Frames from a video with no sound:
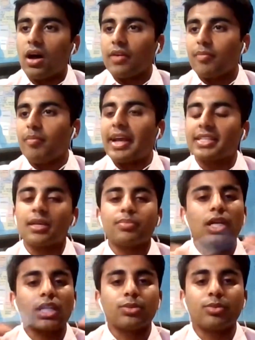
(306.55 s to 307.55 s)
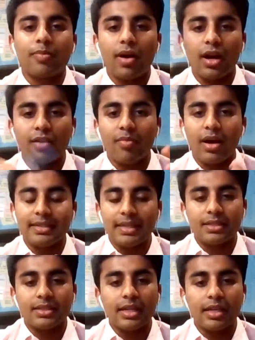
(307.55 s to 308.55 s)
it makes up such a big part of my
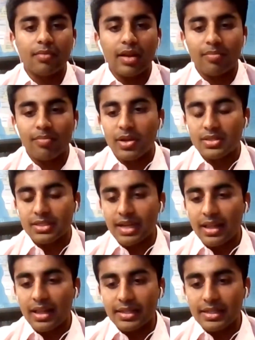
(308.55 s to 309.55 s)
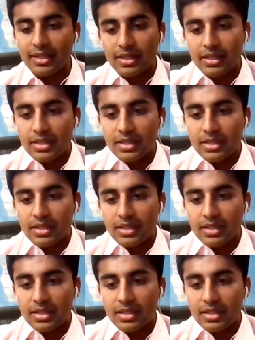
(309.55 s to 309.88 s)
identity and personality.